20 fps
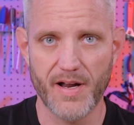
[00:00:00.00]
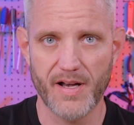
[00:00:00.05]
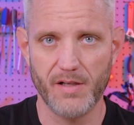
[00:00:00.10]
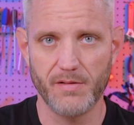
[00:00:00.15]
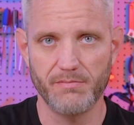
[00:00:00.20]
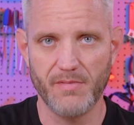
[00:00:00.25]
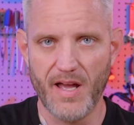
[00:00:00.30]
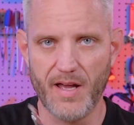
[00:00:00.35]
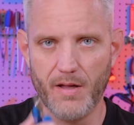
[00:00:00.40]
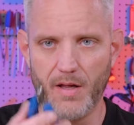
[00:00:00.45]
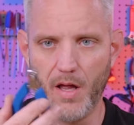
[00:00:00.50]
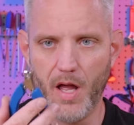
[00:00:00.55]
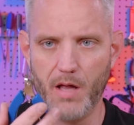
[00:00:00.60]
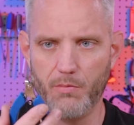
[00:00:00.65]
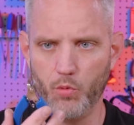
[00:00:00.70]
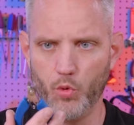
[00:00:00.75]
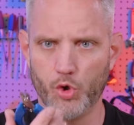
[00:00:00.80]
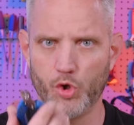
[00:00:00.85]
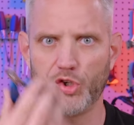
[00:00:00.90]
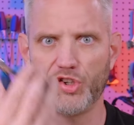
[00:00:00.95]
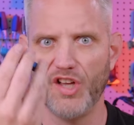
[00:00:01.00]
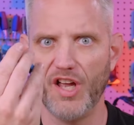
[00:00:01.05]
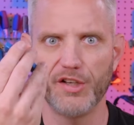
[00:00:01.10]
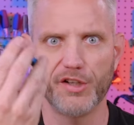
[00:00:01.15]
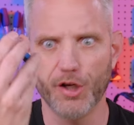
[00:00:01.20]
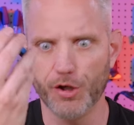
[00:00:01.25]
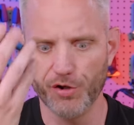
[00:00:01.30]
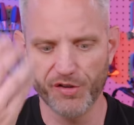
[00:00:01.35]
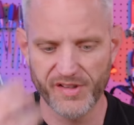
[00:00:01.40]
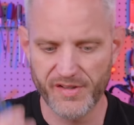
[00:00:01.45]
I, I, order side
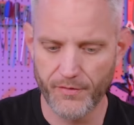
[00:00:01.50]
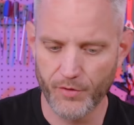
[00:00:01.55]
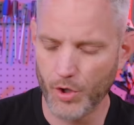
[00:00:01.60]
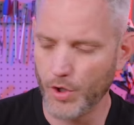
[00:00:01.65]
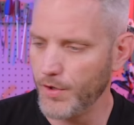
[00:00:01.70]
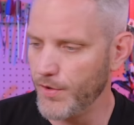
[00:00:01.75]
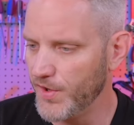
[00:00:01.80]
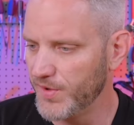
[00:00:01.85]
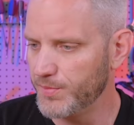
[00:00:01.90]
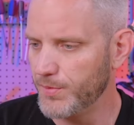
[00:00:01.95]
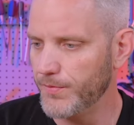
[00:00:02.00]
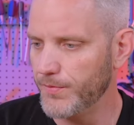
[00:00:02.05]
cutters. I never heard of those